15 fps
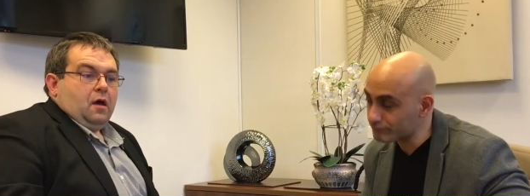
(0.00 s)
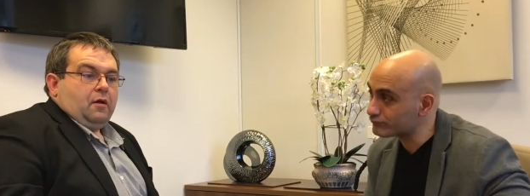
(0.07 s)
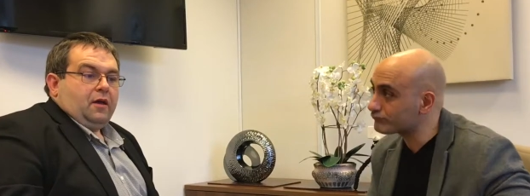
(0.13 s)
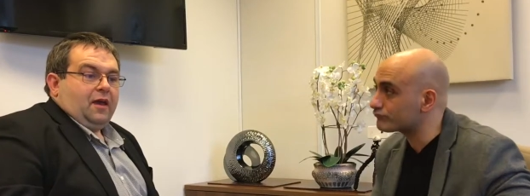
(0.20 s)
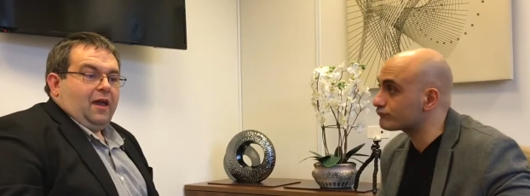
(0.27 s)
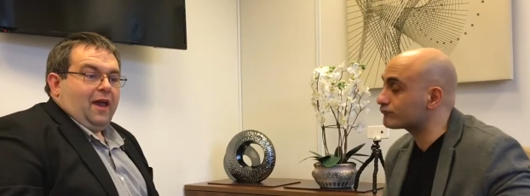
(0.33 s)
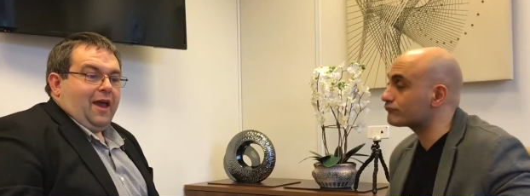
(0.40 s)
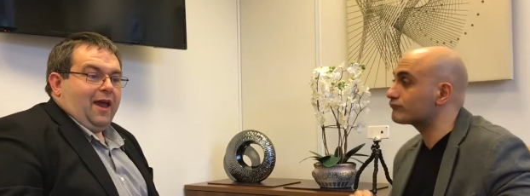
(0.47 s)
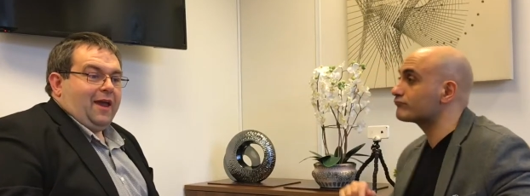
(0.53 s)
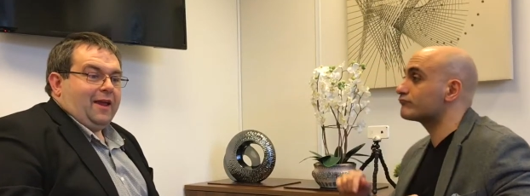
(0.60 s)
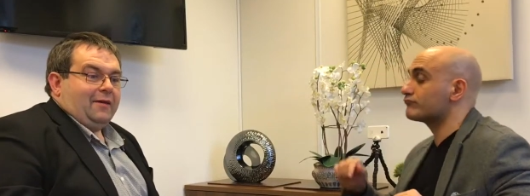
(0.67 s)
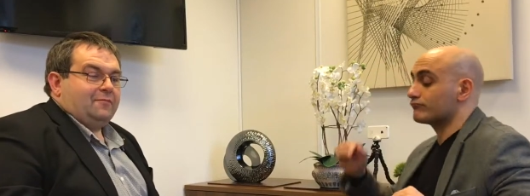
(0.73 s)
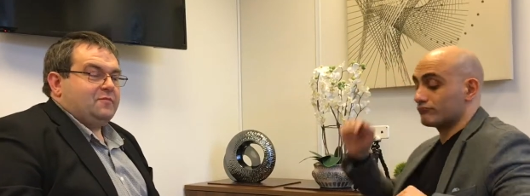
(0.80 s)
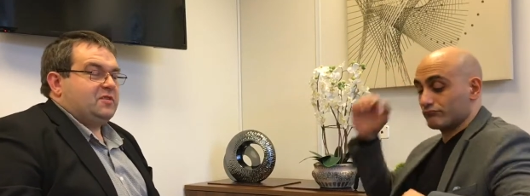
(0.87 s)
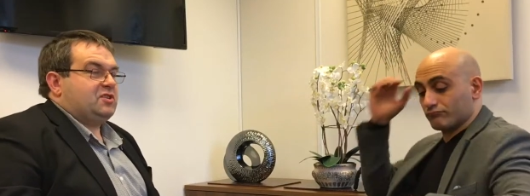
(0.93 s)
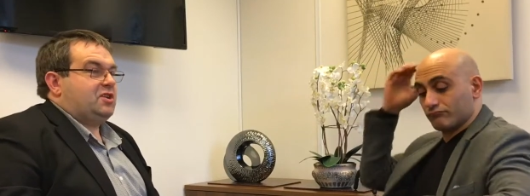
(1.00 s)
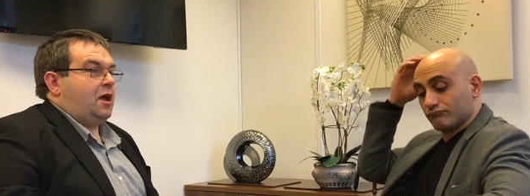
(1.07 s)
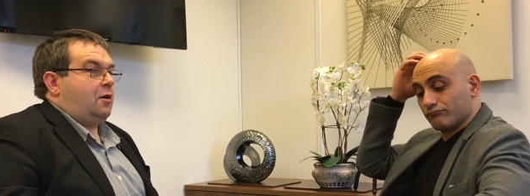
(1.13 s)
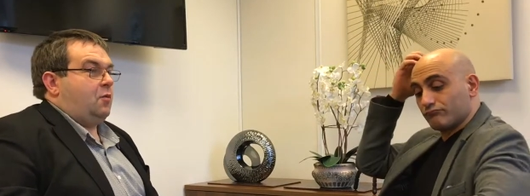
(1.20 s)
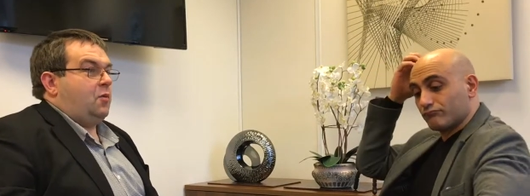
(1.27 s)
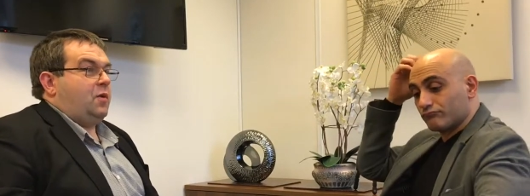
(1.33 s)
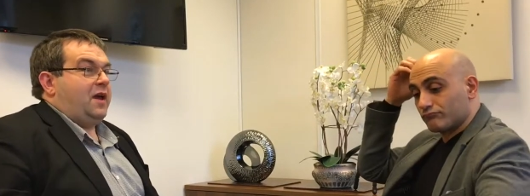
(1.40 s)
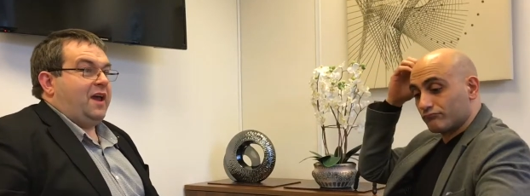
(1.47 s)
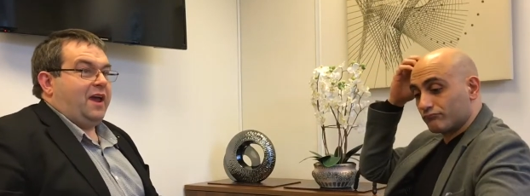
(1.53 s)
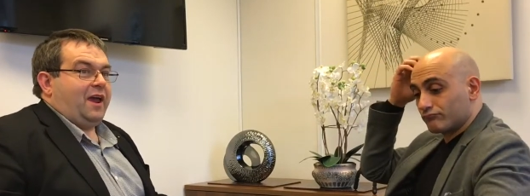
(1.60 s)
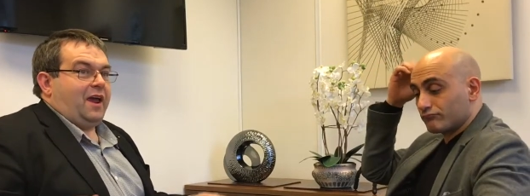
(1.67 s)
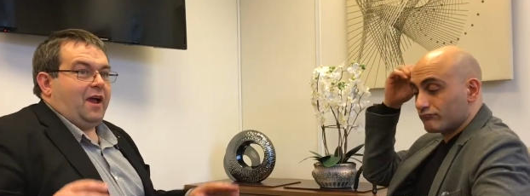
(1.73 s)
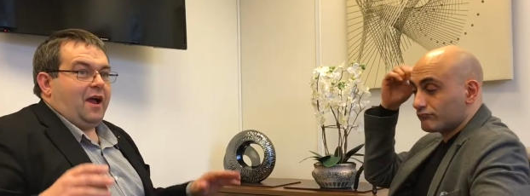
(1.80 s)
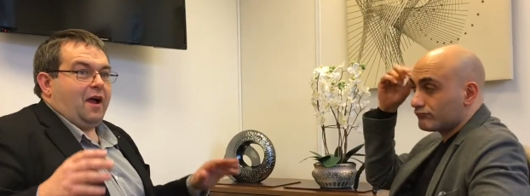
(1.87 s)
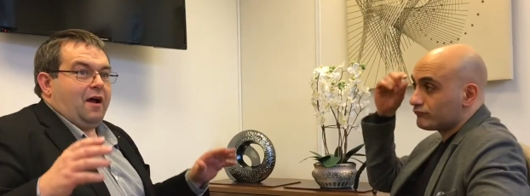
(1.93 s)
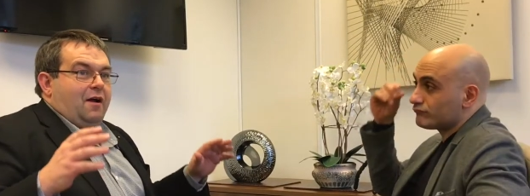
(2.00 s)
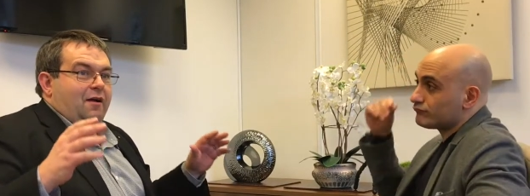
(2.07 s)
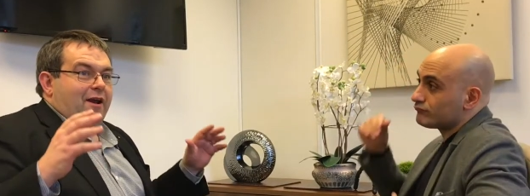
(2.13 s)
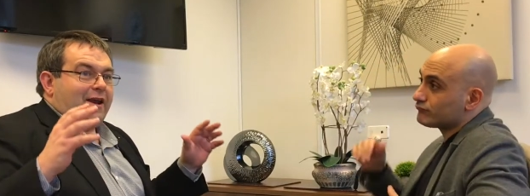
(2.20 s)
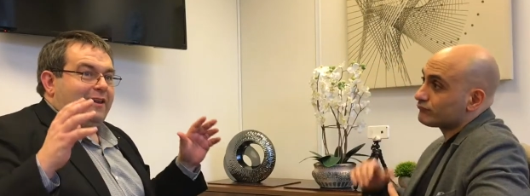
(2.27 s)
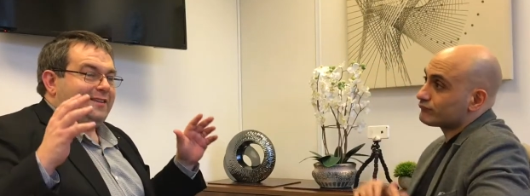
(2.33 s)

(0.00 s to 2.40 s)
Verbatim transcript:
Speaker 1: Okay, so we are